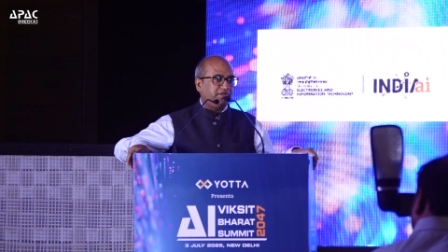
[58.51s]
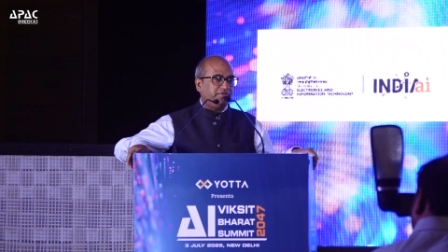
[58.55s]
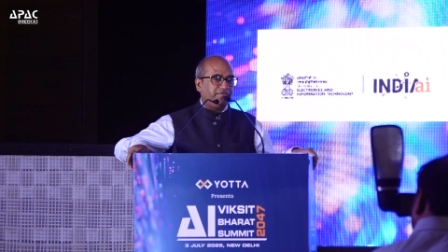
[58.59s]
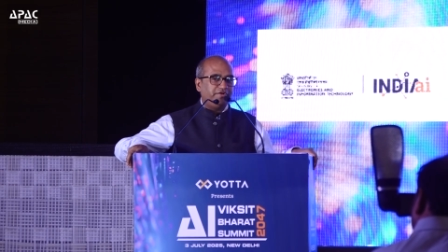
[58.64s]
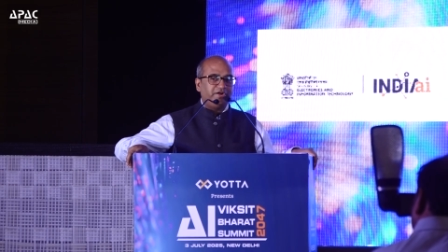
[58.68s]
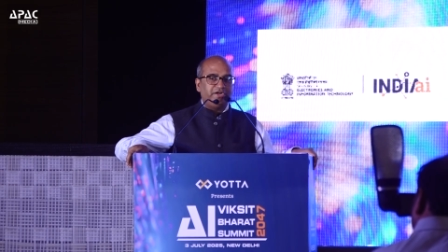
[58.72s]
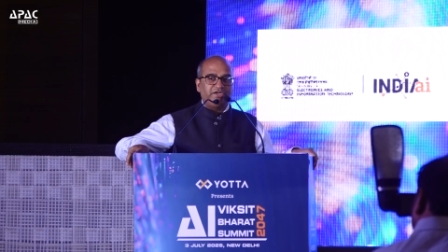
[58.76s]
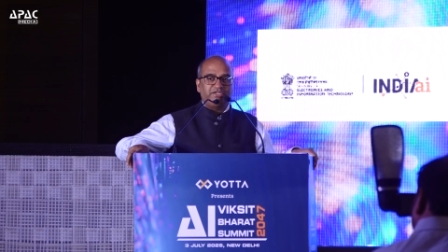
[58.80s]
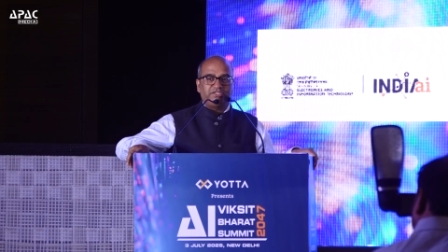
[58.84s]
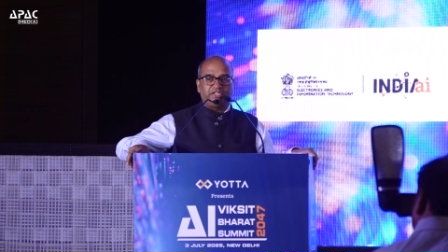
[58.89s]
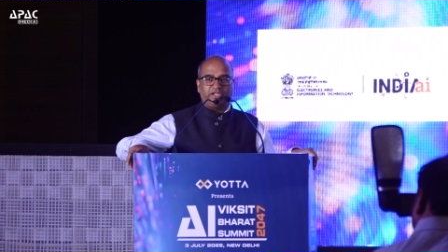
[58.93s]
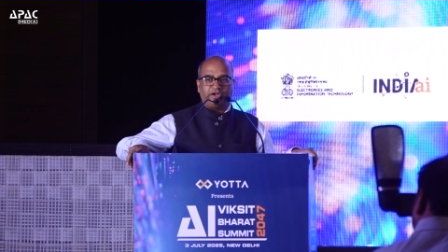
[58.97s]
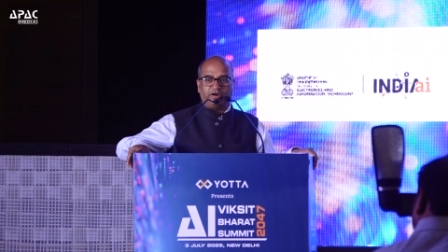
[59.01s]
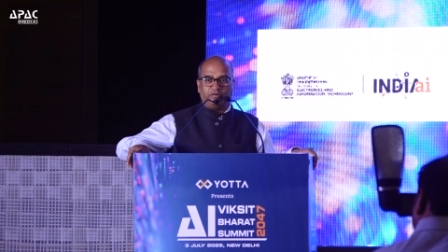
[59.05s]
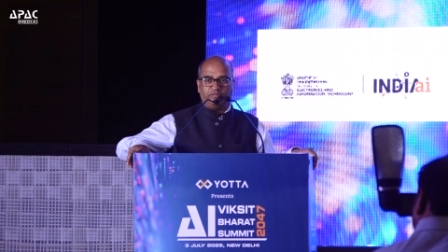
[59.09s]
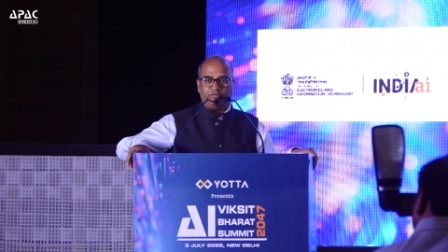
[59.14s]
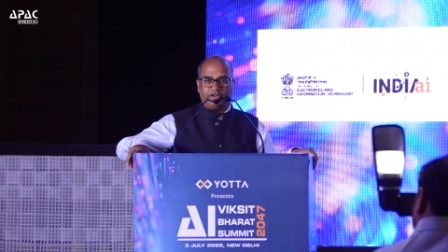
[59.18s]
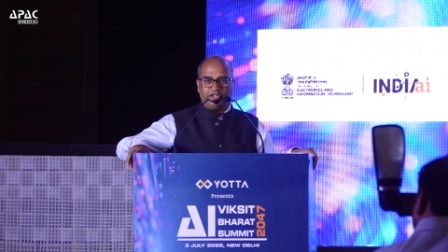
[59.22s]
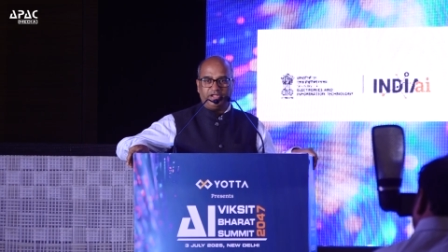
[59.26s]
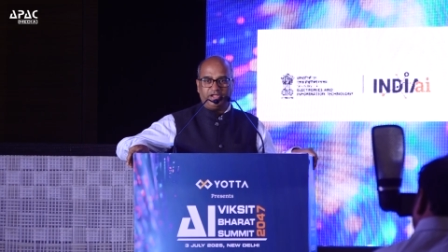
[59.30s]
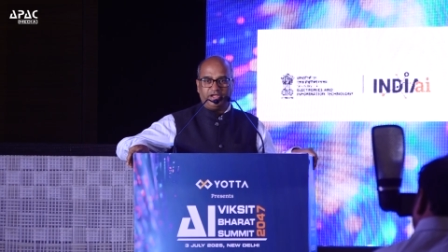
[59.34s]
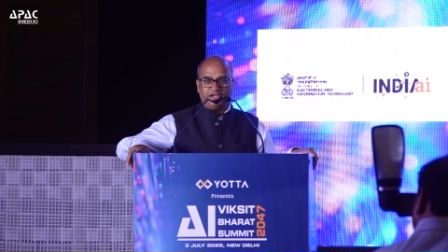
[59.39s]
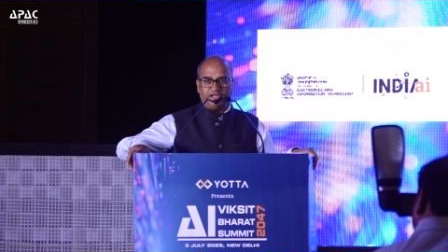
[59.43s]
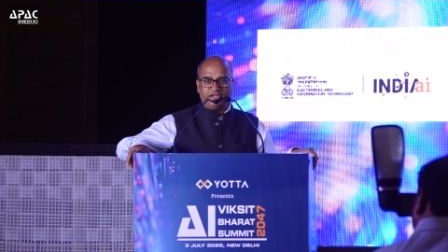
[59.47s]
events
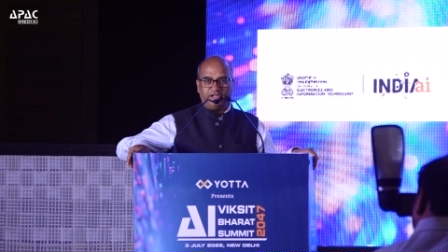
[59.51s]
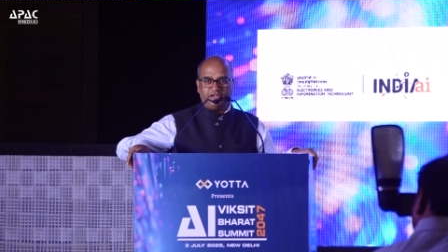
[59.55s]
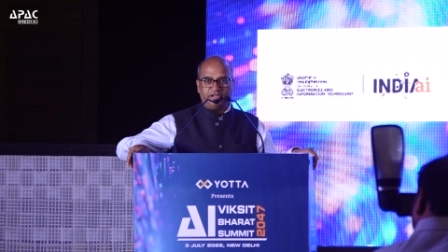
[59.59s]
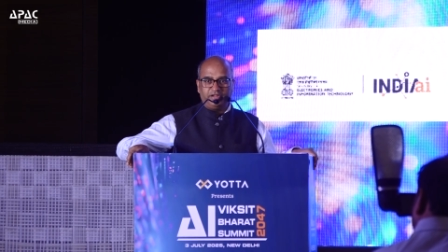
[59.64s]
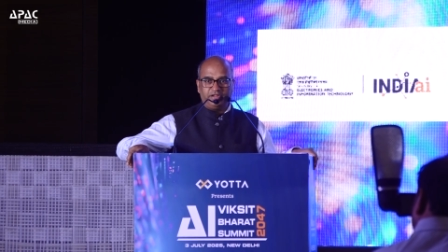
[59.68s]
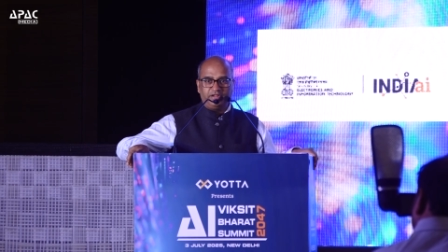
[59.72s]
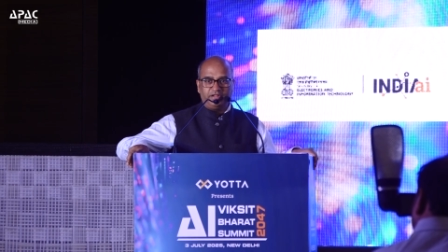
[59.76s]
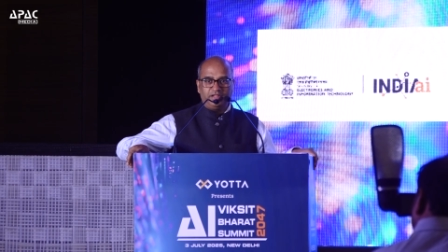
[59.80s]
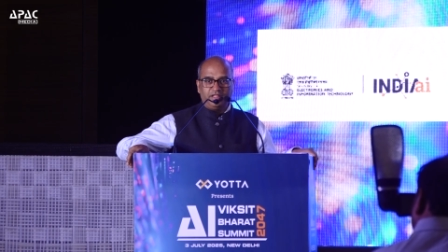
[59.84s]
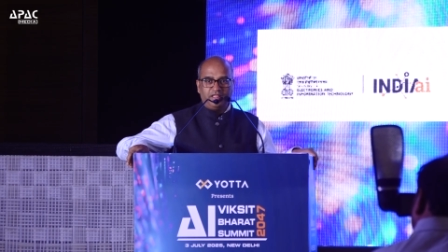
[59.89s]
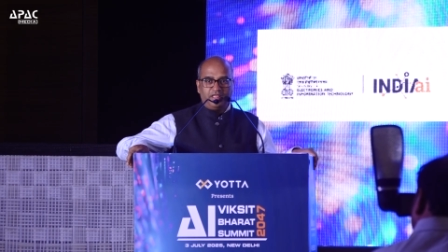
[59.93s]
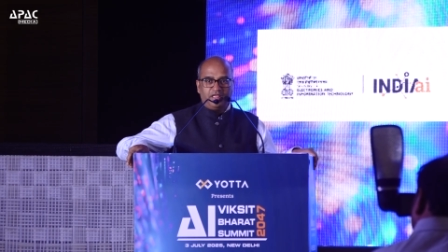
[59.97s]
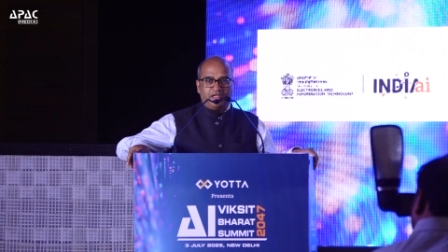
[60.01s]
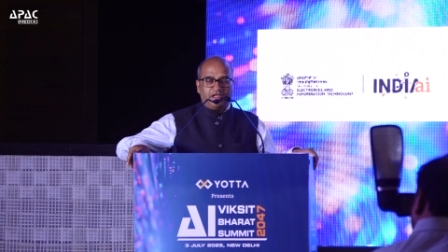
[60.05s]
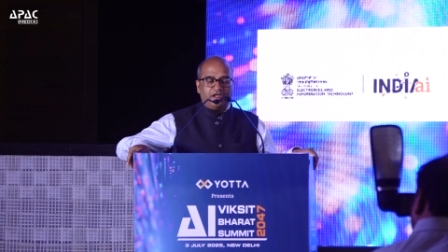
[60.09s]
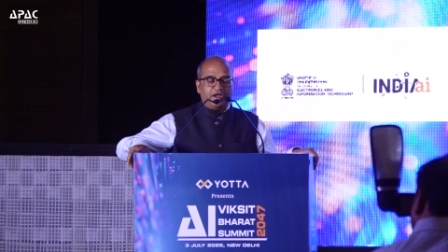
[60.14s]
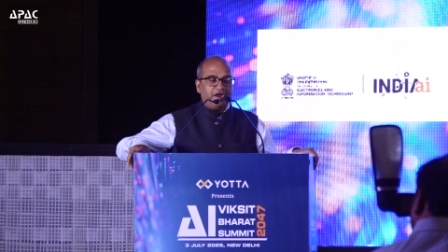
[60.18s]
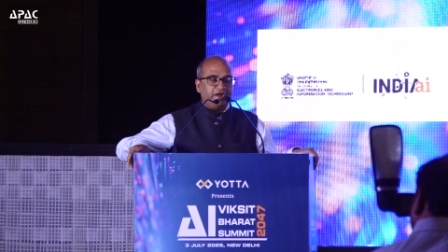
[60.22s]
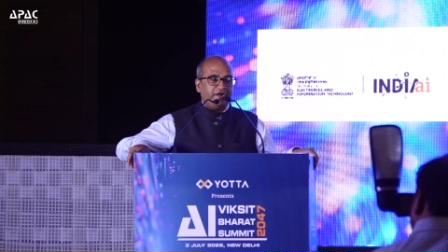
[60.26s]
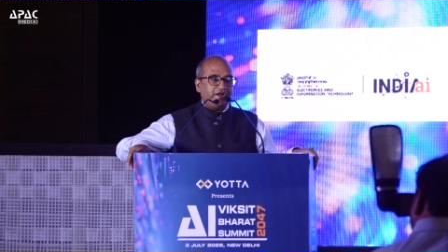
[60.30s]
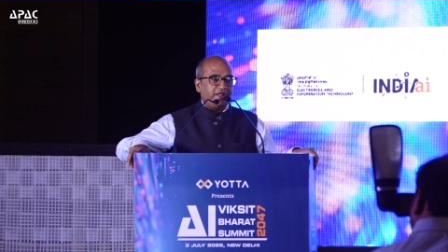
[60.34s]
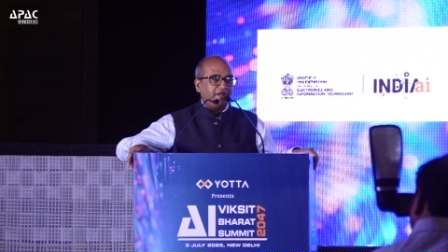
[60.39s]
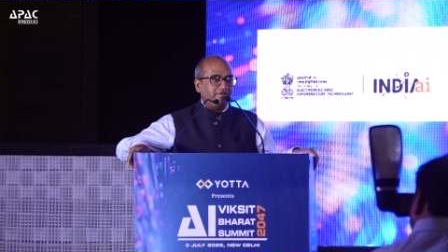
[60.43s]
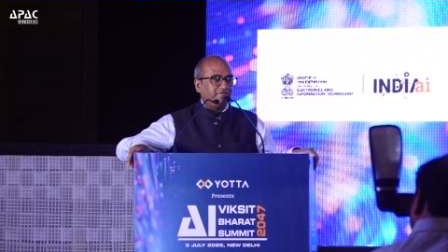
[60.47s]
around AI.
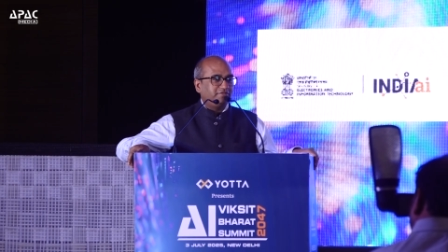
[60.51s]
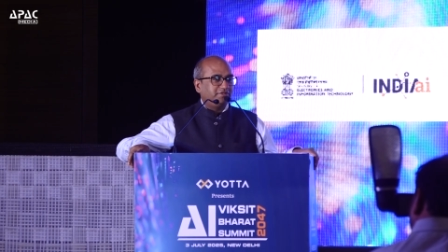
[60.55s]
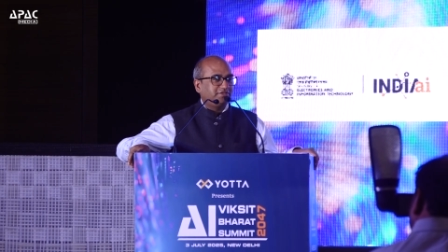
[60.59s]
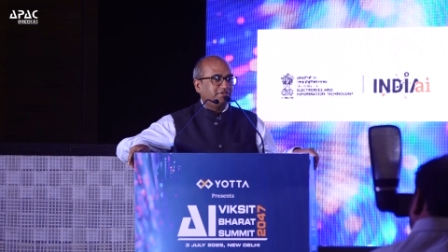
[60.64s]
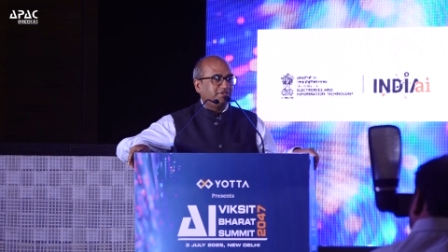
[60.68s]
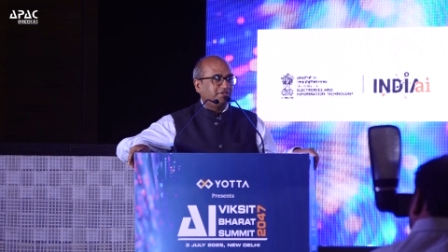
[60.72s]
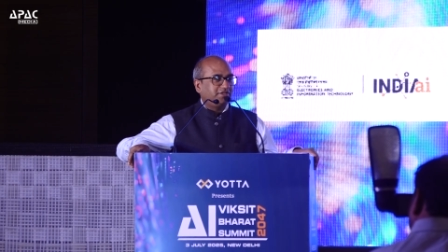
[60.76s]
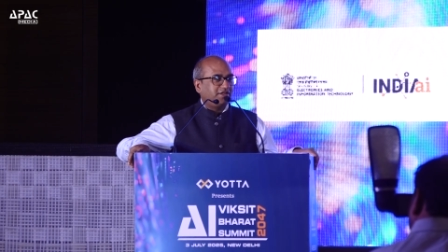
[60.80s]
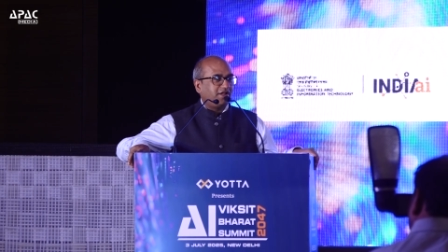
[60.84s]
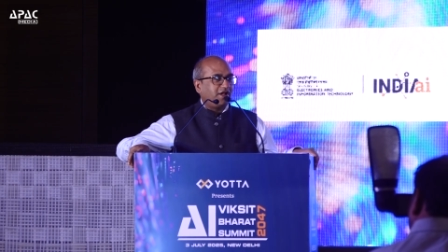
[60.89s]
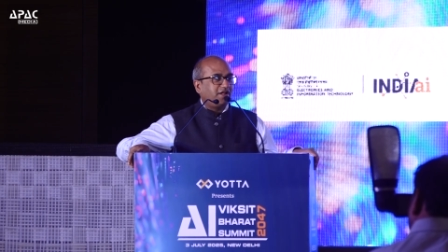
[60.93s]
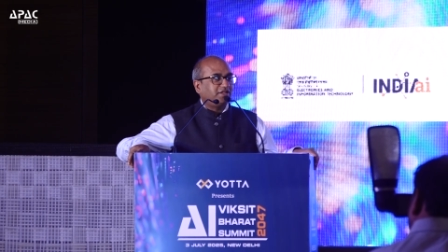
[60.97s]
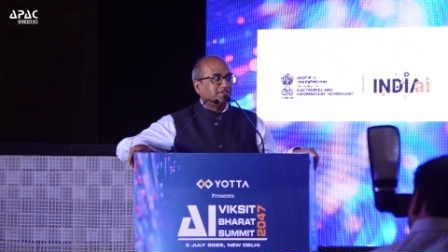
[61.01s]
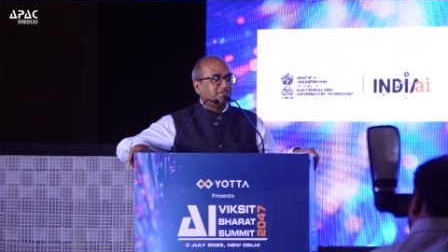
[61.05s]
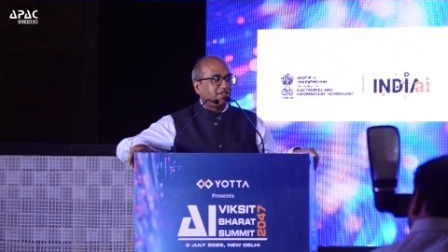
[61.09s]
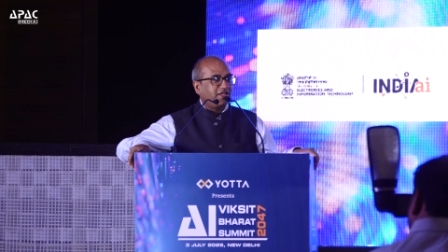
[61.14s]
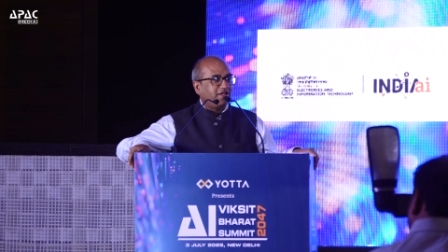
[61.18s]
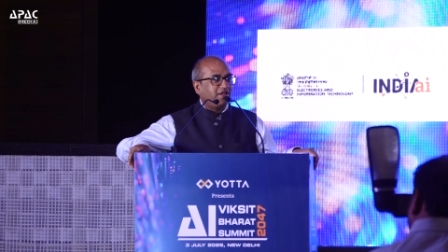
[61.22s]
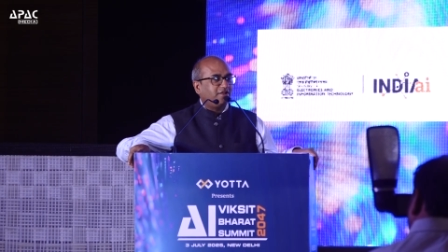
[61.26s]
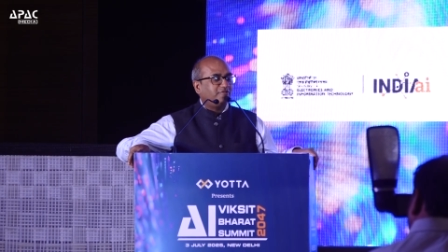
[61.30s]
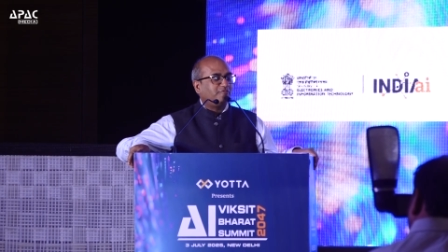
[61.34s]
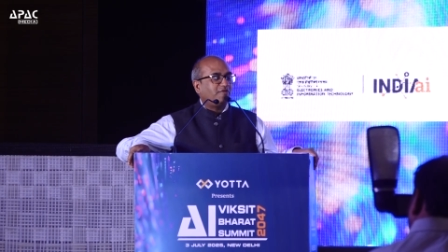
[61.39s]
And I was asking